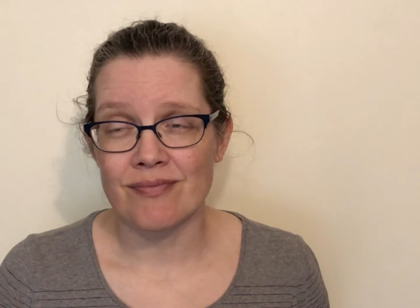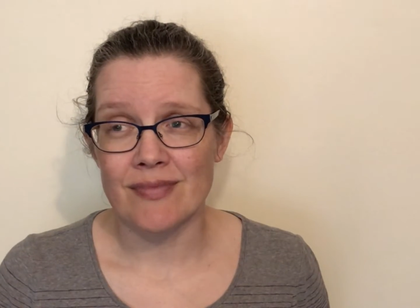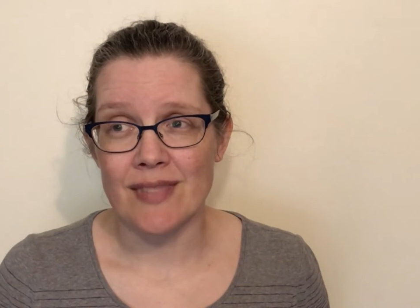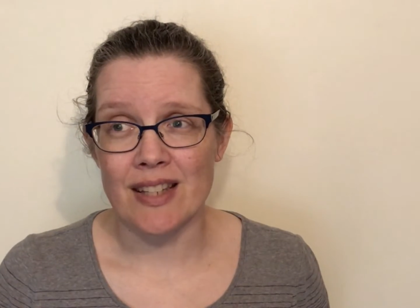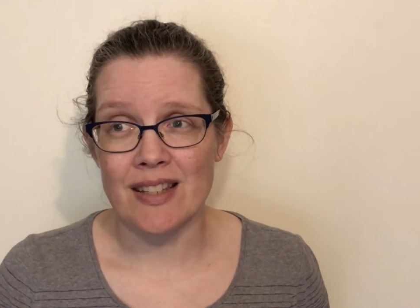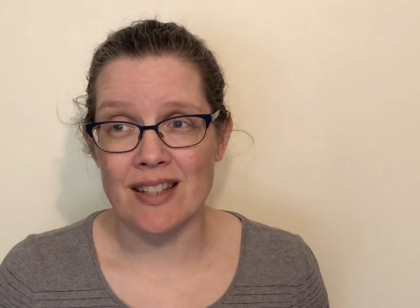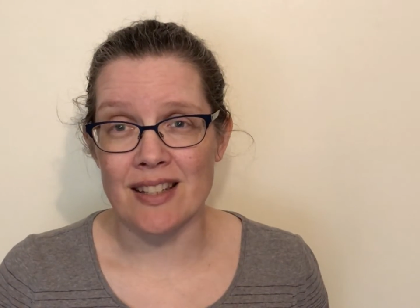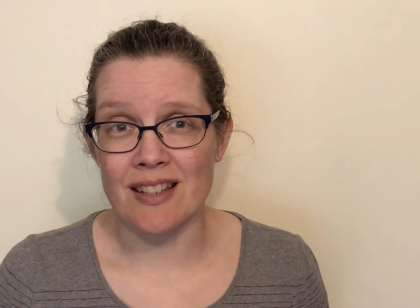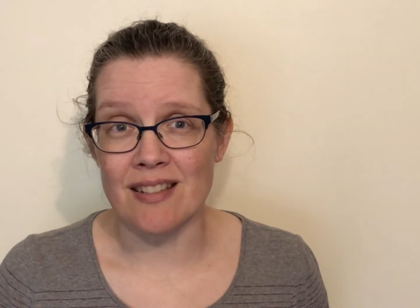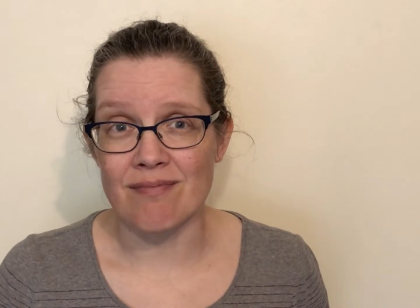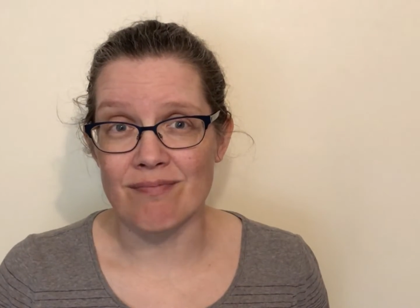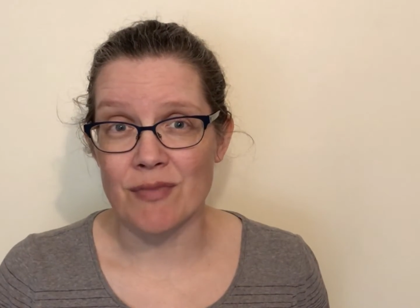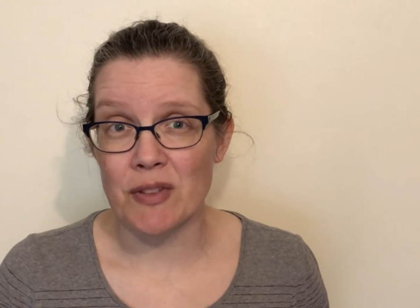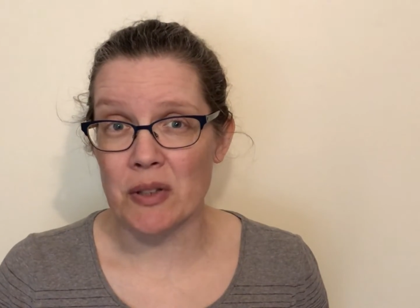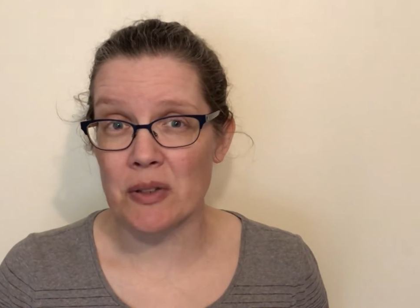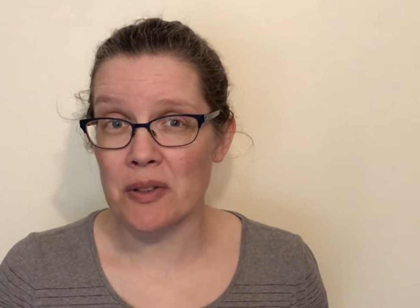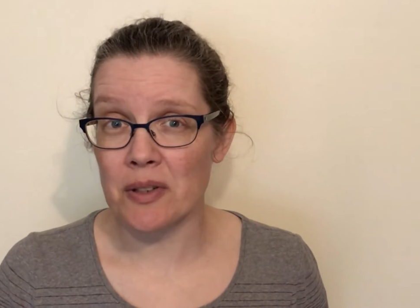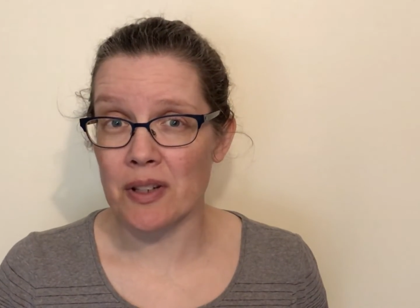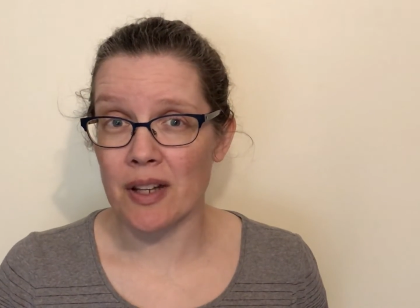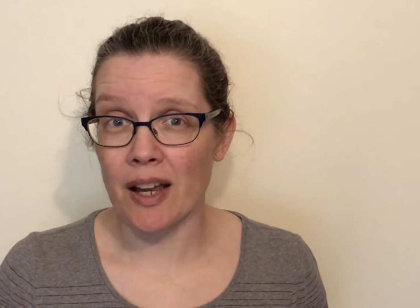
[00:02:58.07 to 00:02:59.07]
That's it.
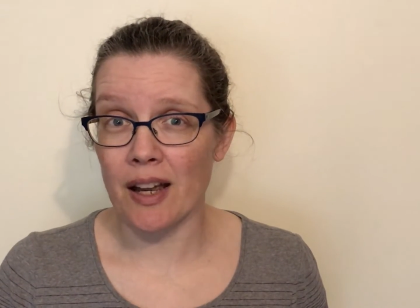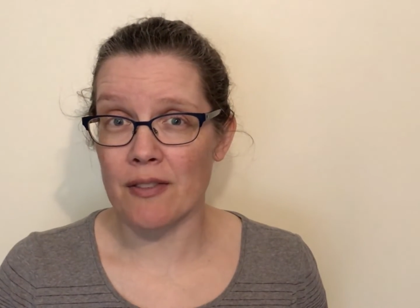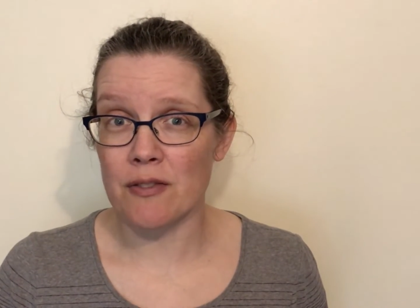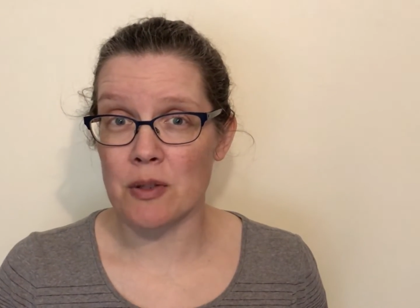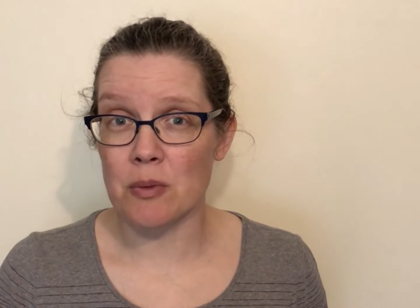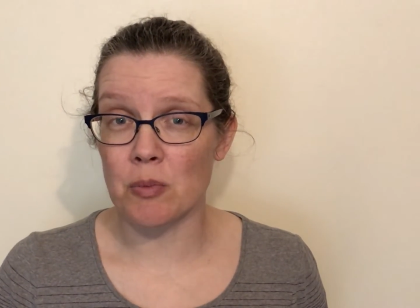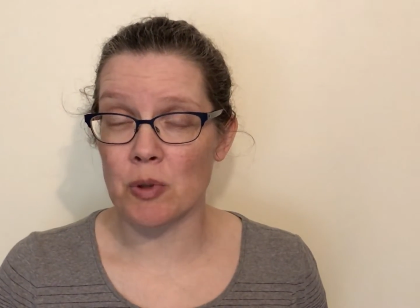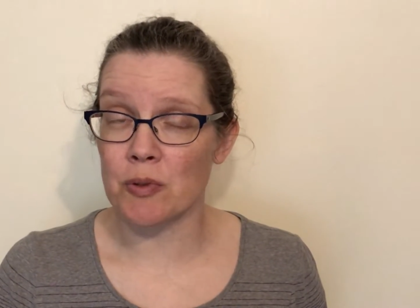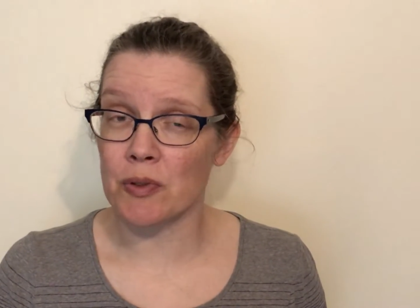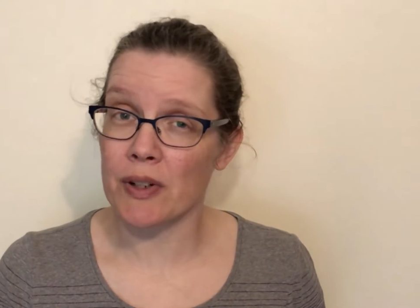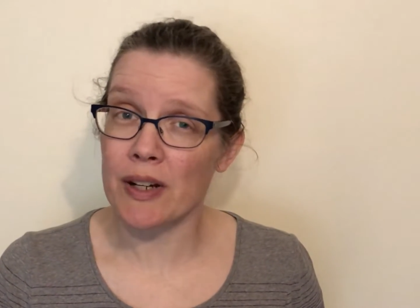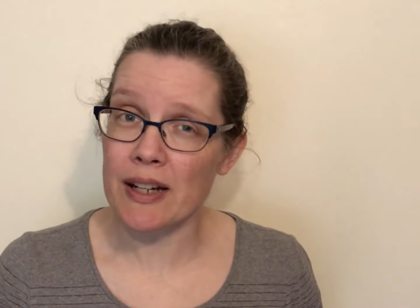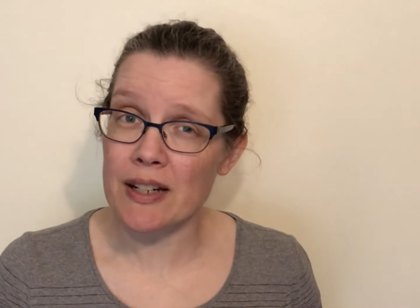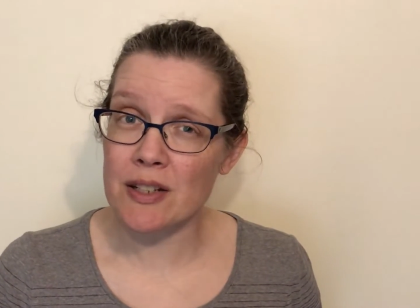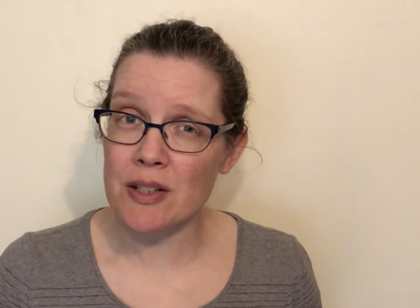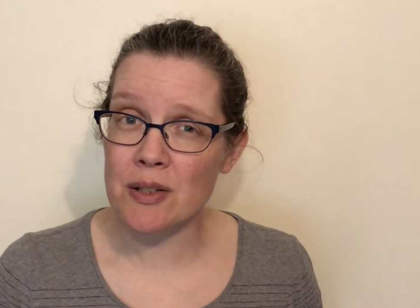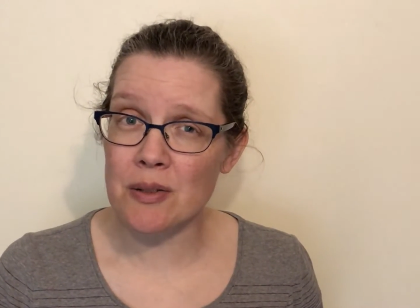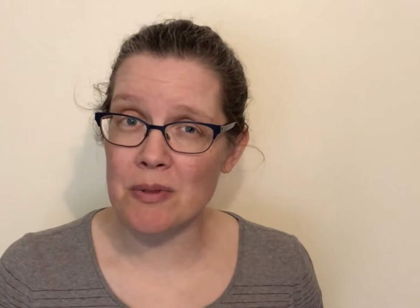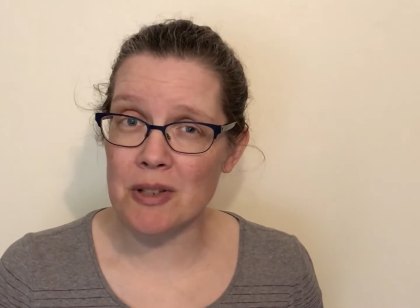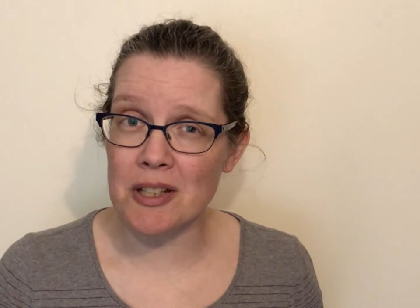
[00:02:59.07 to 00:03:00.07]
You didn't have to move your
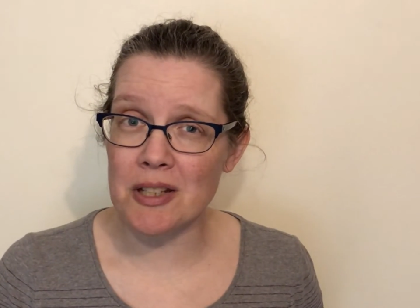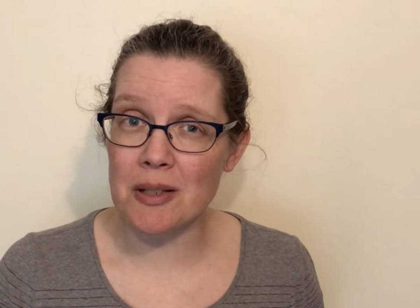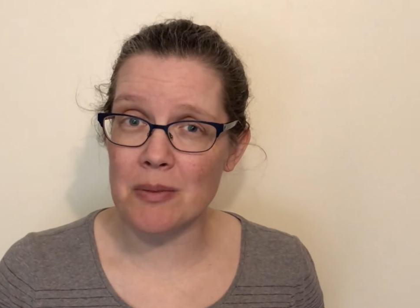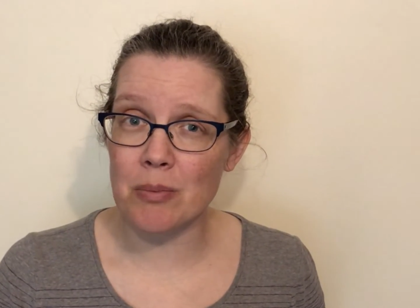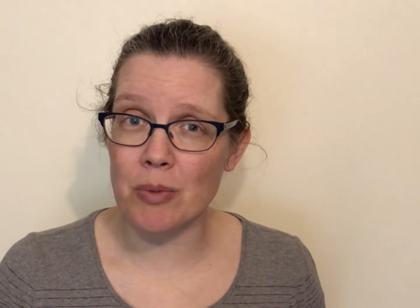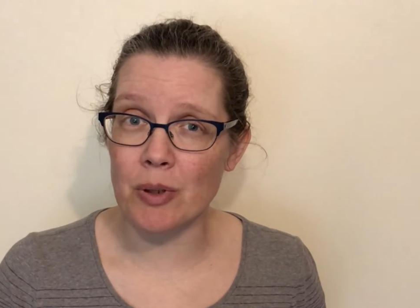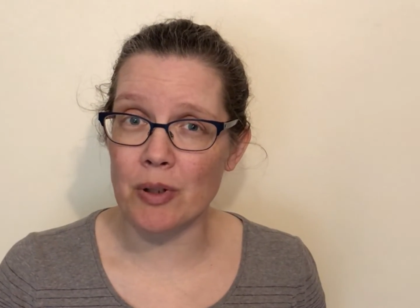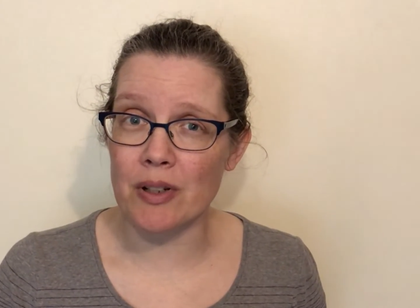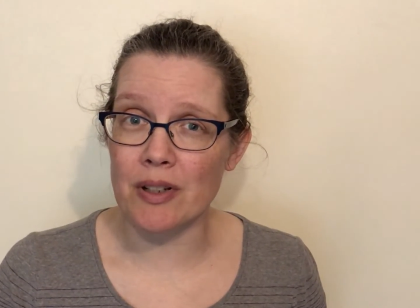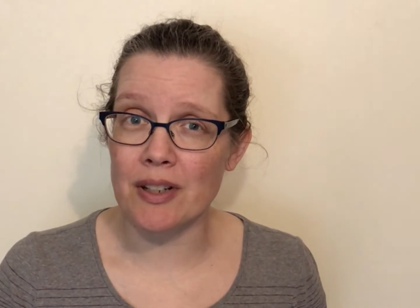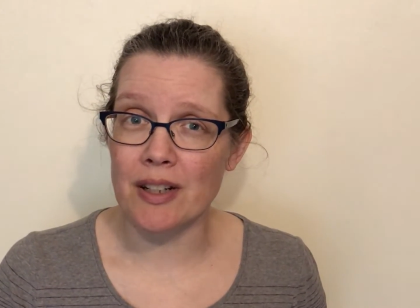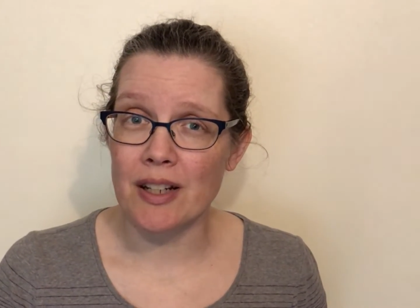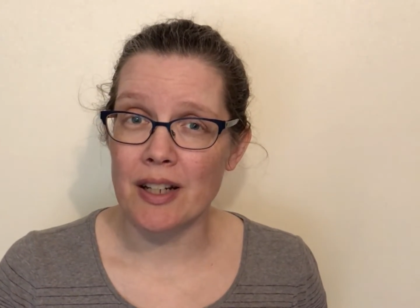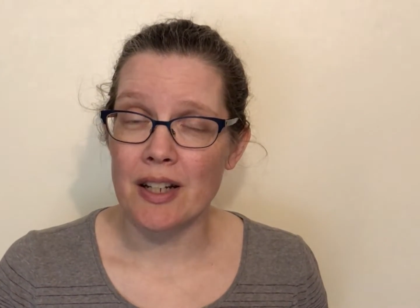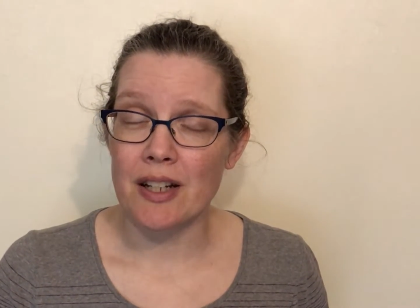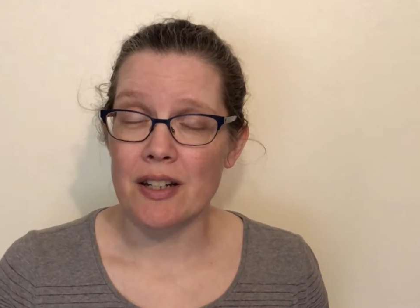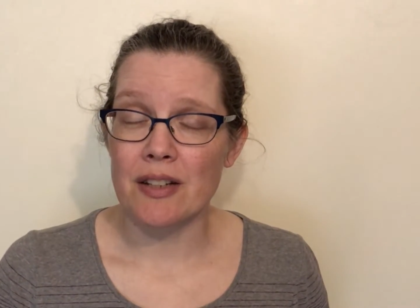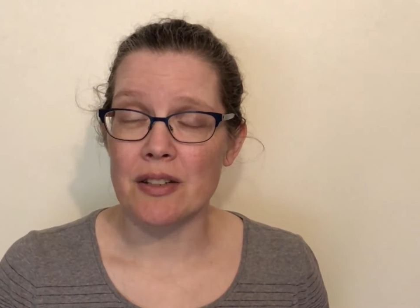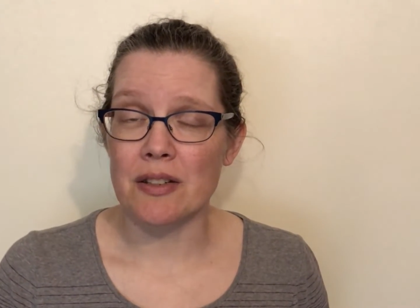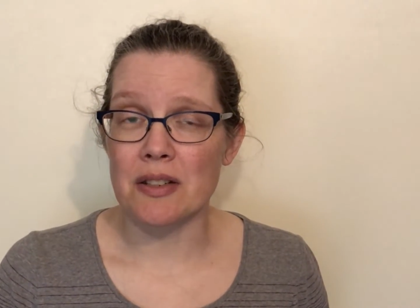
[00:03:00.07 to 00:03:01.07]
hands from the keyboard.
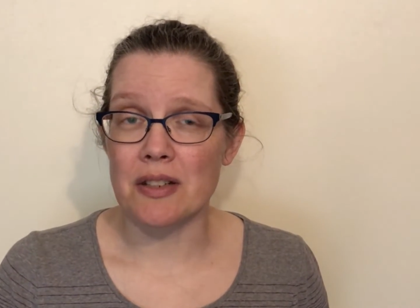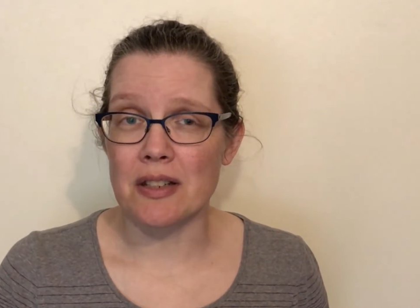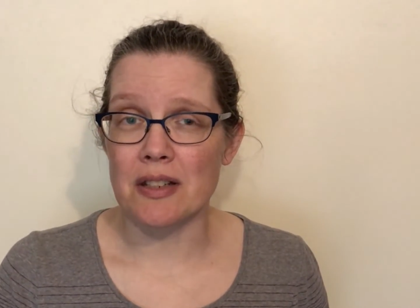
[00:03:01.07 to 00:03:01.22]
You